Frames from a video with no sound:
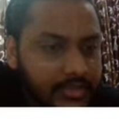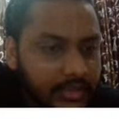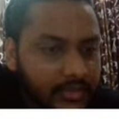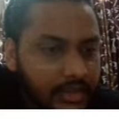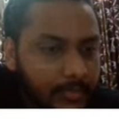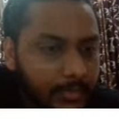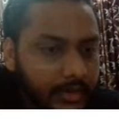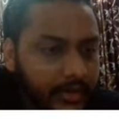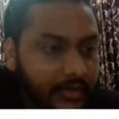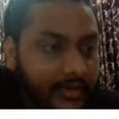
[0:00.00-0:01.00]
Is nothing
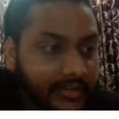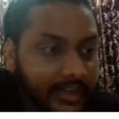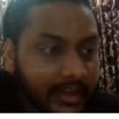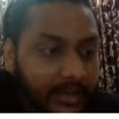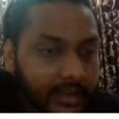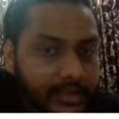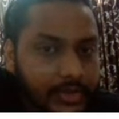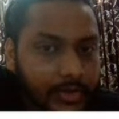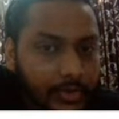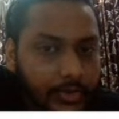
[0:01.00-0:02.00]
but a rectangle.
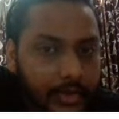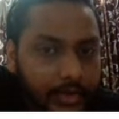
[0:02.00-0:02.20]
Yes or no?